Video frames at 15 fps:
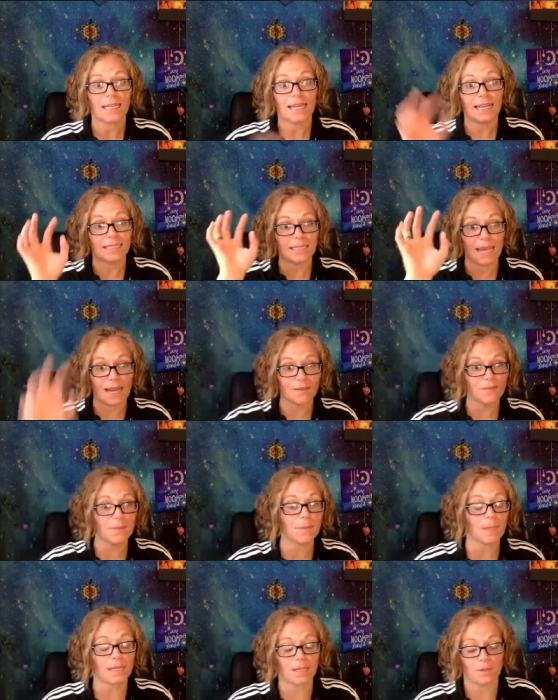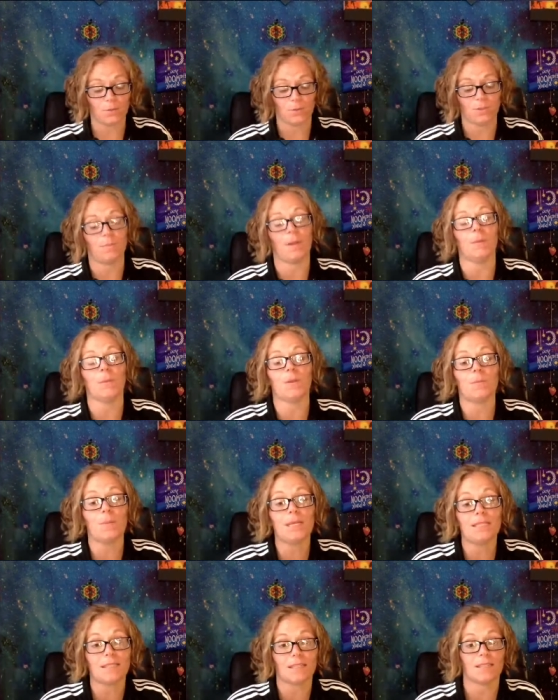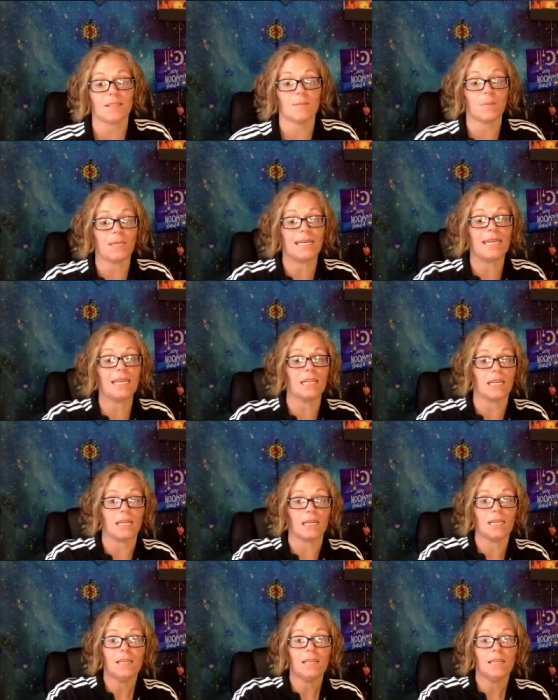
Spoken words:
It's everybody who's been with me since the beginning.